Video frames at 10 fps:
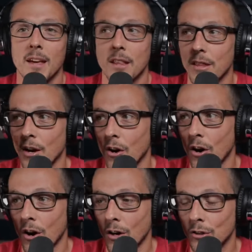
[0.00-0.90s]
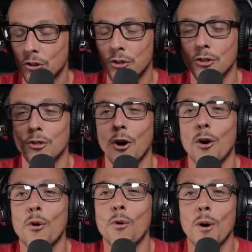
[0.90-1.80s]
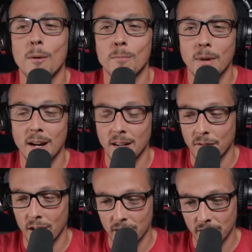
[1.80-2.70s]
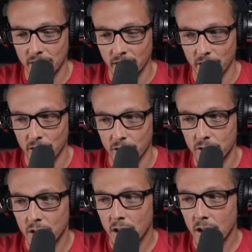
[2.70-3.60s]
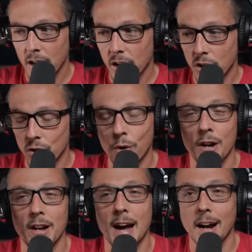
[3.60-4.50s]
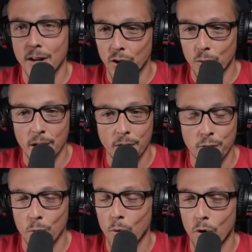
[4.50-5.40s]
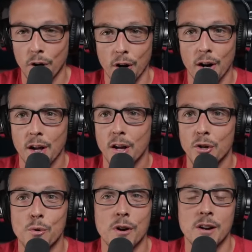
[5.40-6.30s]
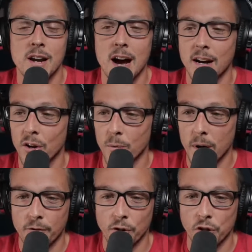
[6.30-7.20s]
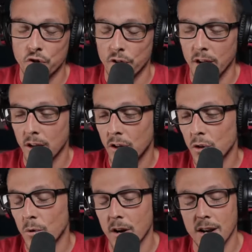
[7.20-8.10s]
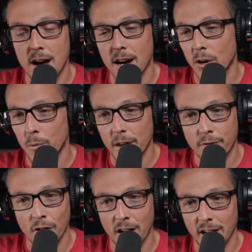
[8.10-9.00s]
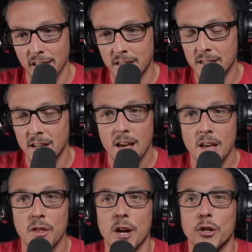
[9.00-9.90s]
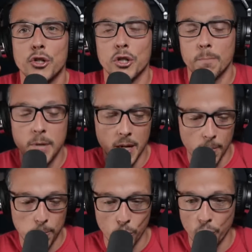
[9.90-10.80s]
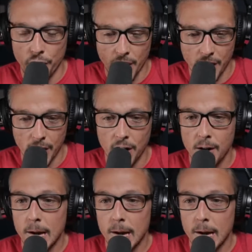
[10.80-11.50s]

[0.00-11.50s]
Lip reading: There are so many volunteers. You are not going to wait for water. You are not going to wait for a drink. You are not going to wait for ice. There is just people there.